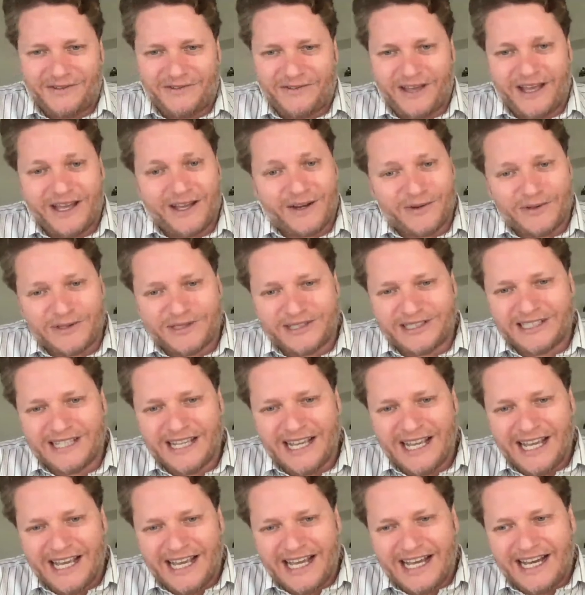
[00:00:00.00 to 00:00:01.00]
EROSS.
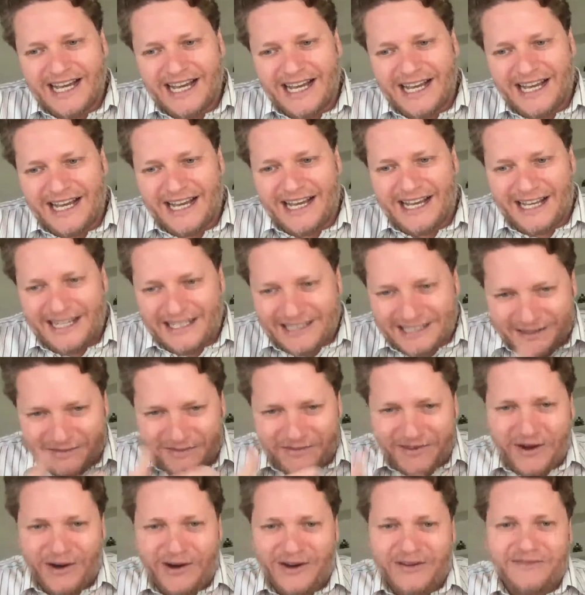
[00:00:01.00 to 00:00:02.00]
It's a
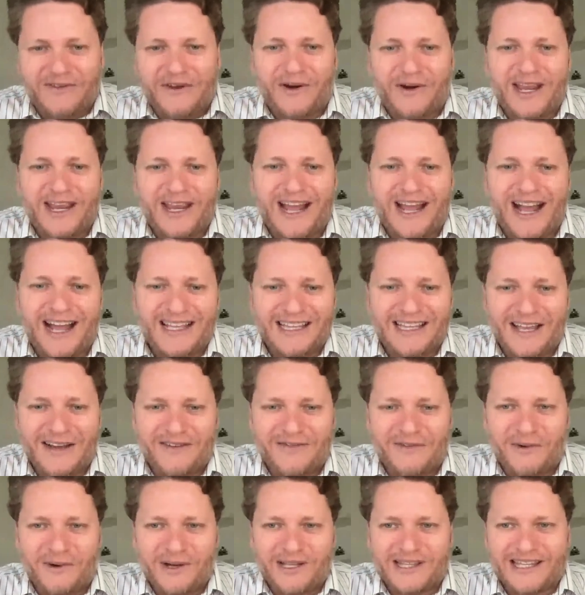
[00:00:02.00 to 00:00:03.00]
very, very high
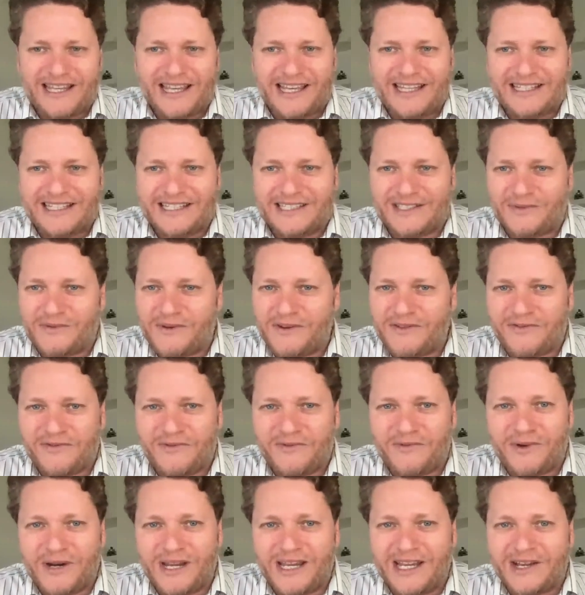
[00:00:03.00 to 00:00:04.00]
level attendance with
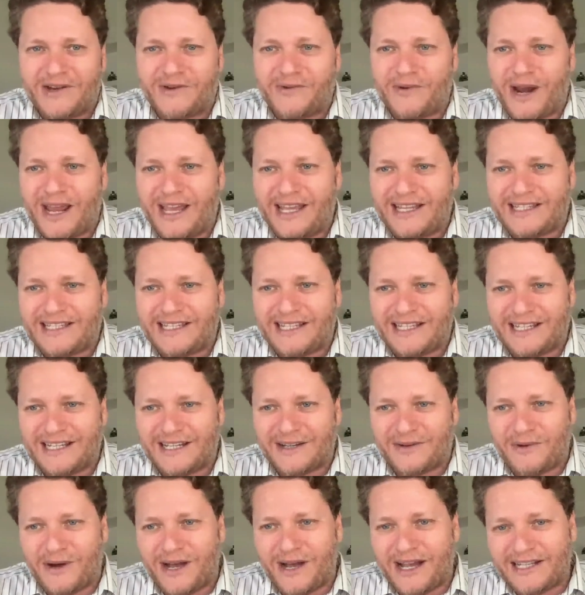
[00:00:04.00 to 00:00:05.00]
really great
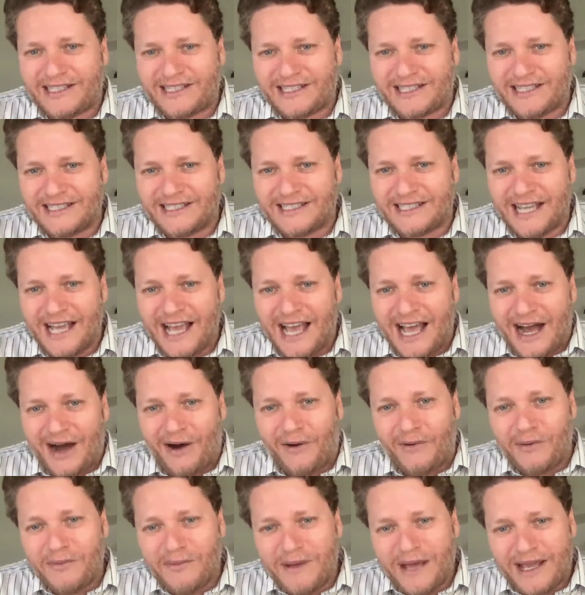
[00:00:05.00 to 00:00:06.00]
questions. I
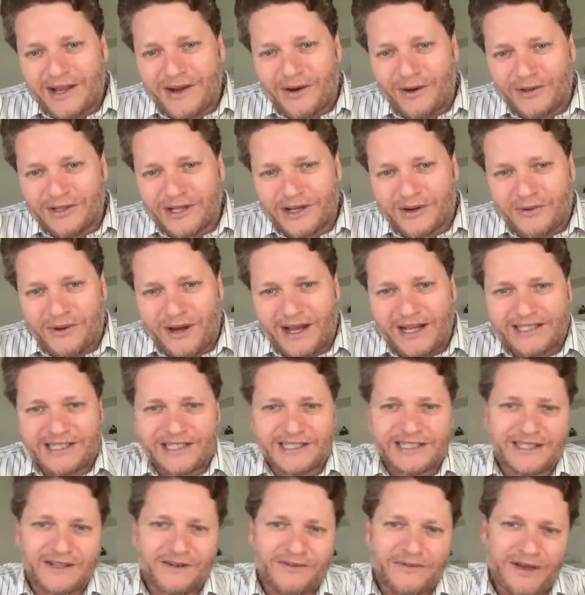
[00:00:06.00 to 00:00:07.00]
will make all the
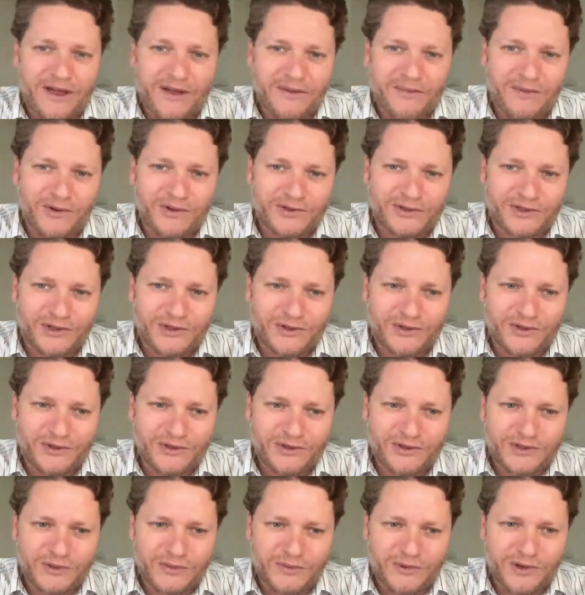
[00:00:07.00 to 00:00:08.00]
questions available to
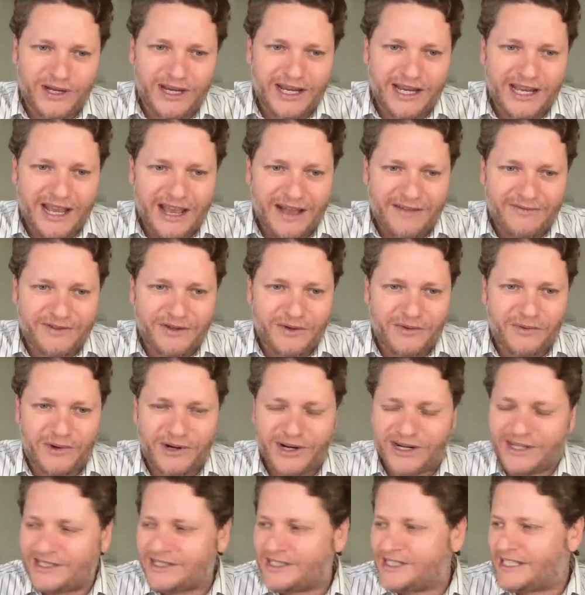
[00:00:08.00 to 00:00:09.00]
Monique
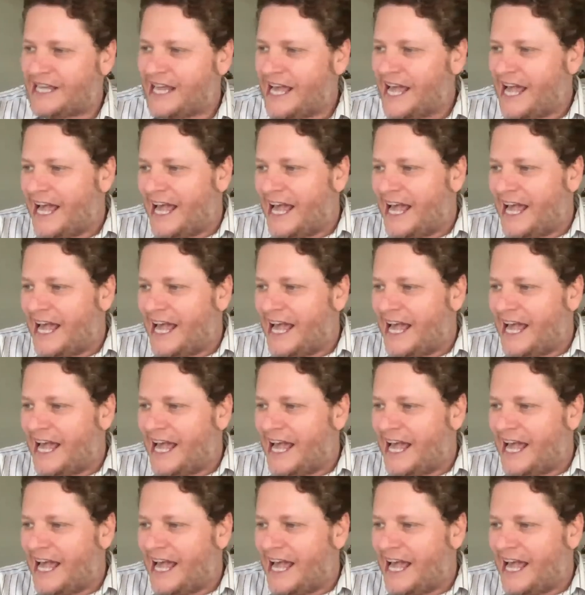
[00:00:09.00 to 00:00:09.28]
afterwards.